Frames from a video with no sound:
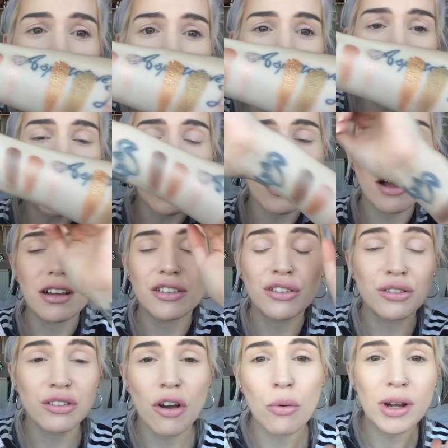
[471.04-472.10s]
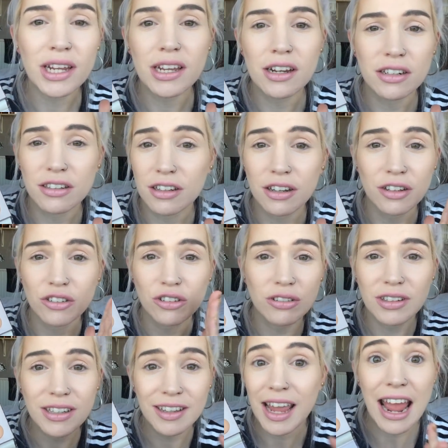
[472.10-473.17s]
I'm so eager to
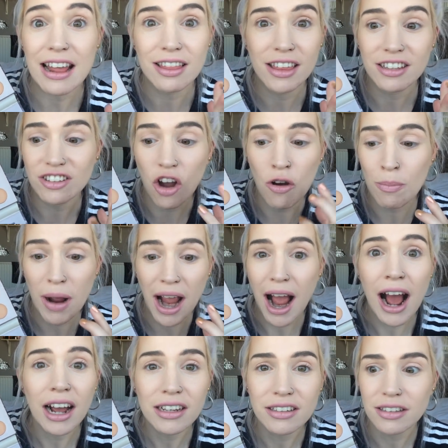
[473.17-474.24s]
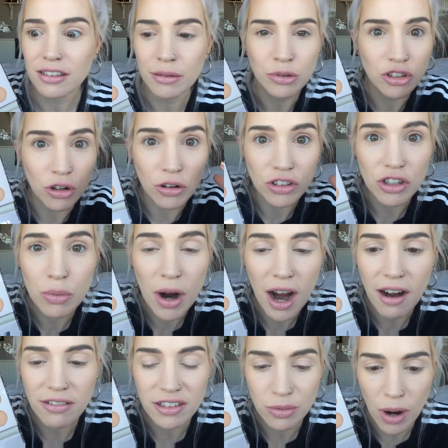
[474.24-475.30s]
just get this on my eyes, as I'm sure you
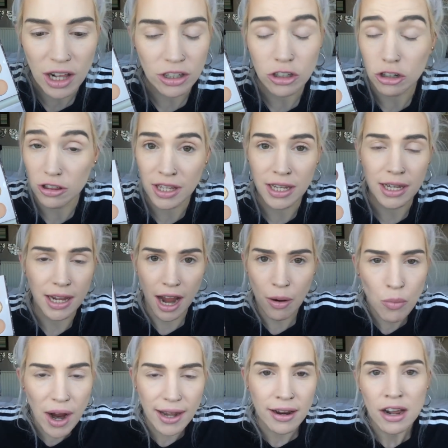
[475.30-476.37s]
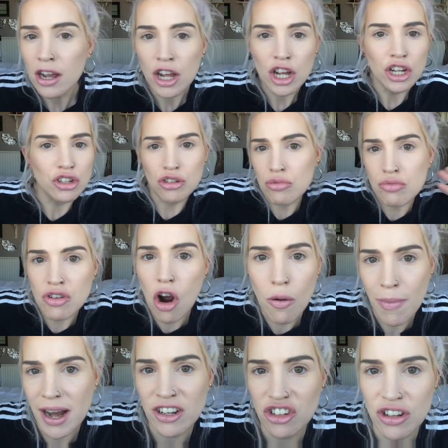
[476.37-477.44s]
are as well. You're thinking, Anwen, do
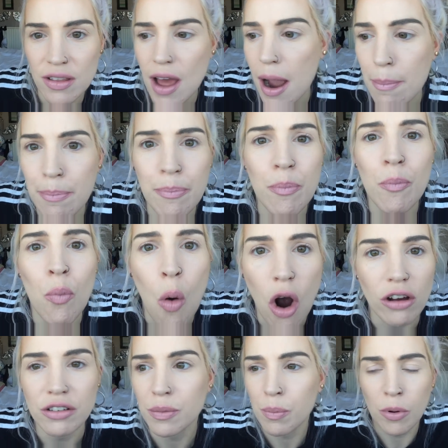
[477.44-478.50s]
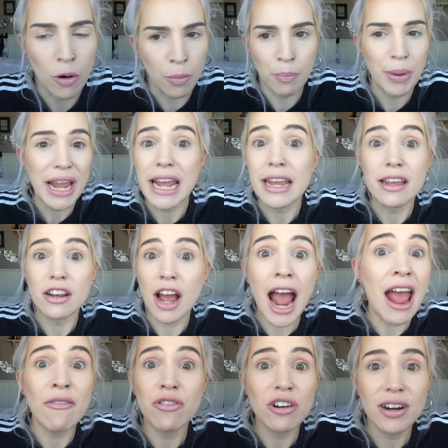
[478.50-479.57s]
not mention that wasp or bee
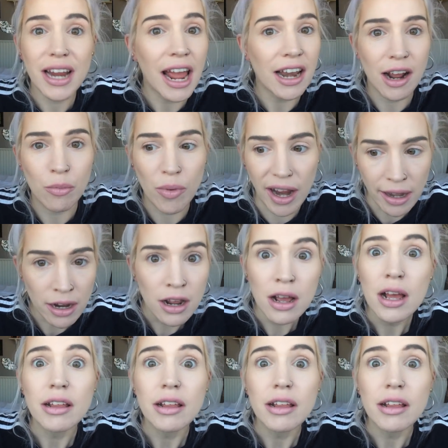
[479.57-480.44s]
ever again, Anwen.